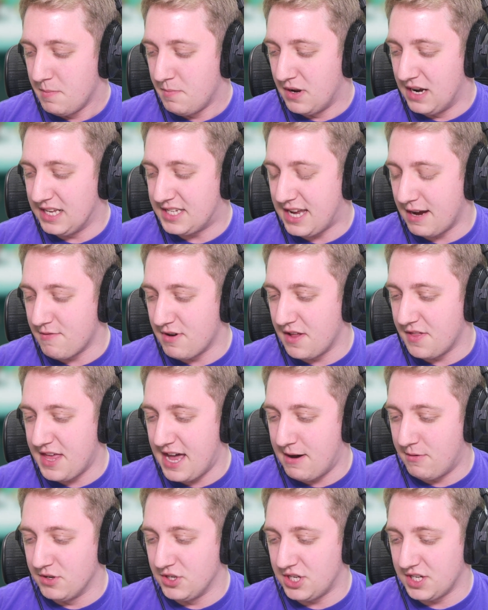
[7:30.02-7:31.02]
But let's get rid of
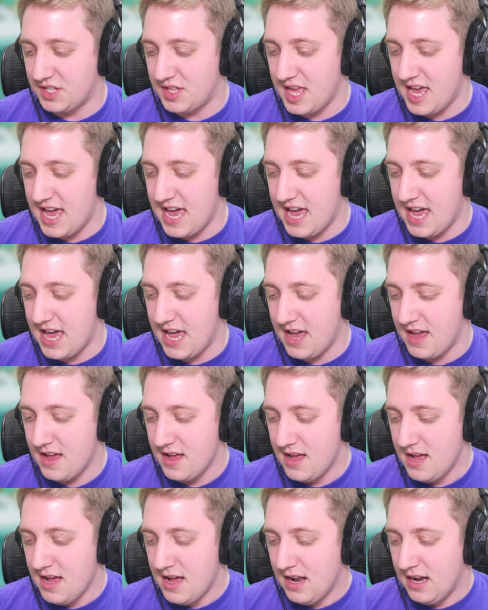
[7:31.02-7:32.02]
that one just there.
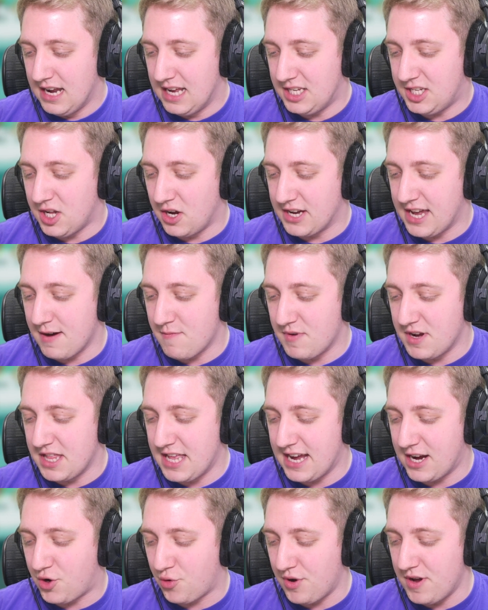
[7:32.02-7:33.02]
Let's start getting rid of
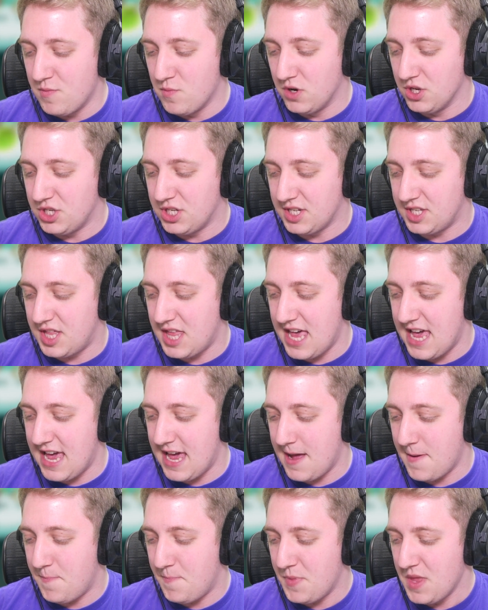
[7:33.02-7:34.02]
that green one just
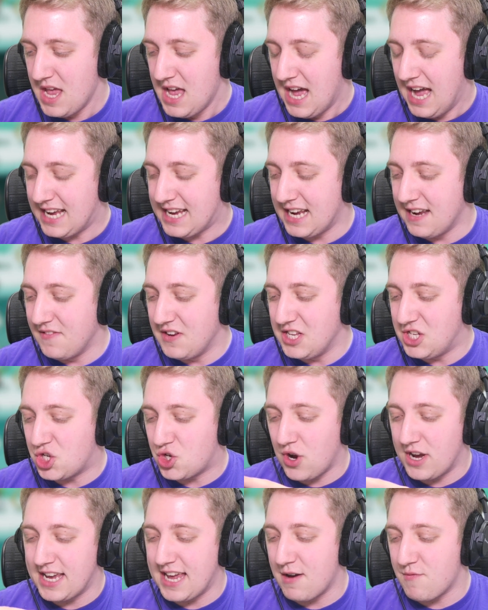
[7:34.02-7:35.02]
there. I kind of need to
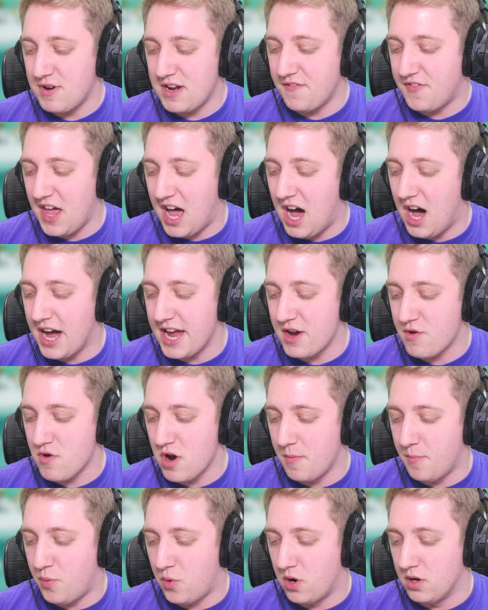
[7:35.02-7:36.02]
try and get rid of the higher
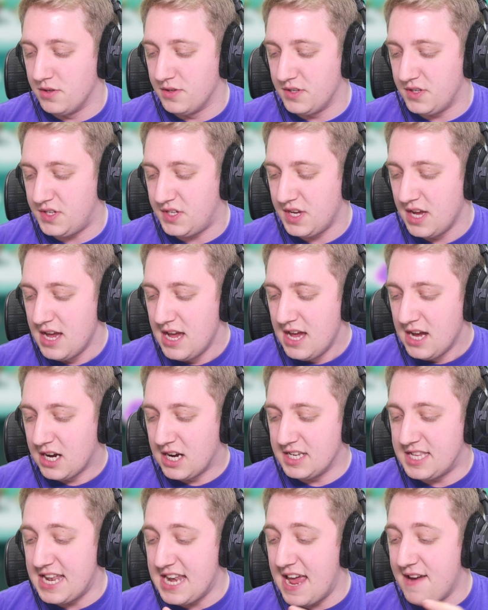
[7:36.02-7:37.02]
up ones
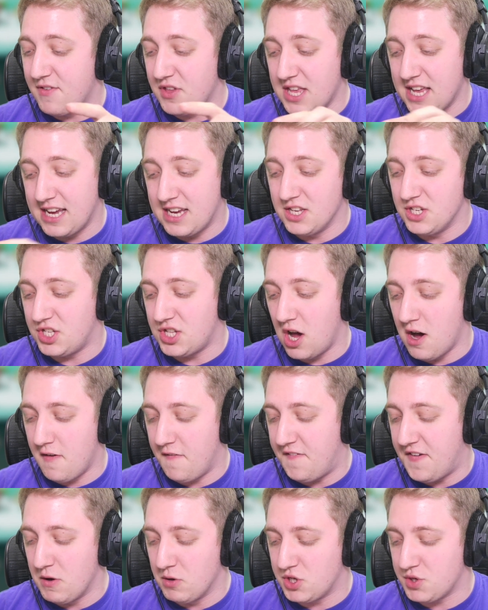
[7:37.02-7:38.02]
because then everything can start
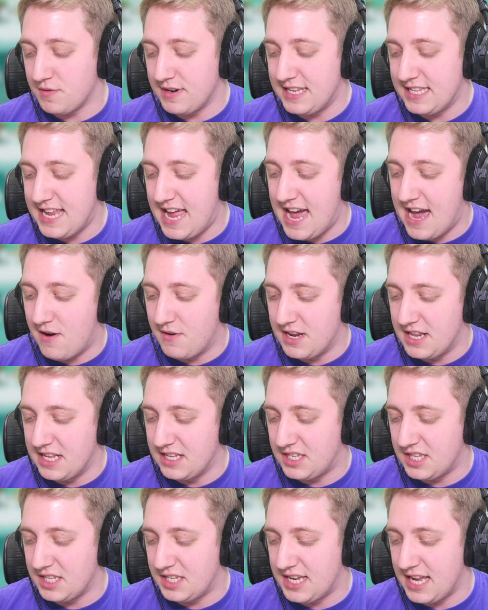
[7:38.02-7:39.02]
filtering down and
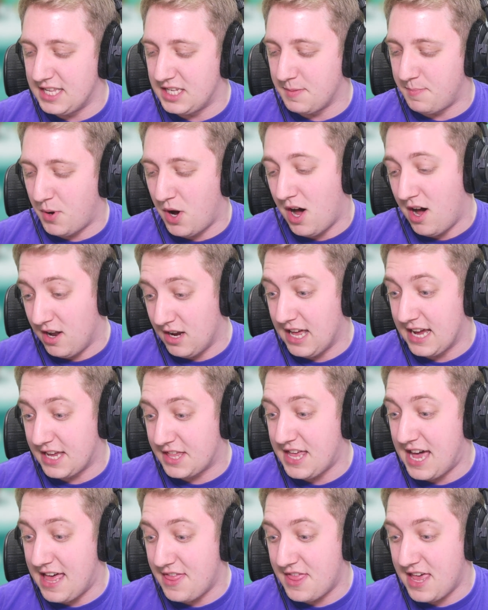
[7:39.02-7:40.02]
into the center part
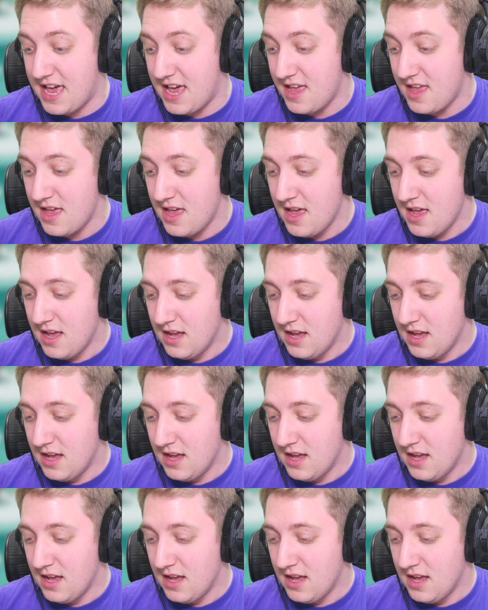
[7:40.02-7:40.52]
like that there.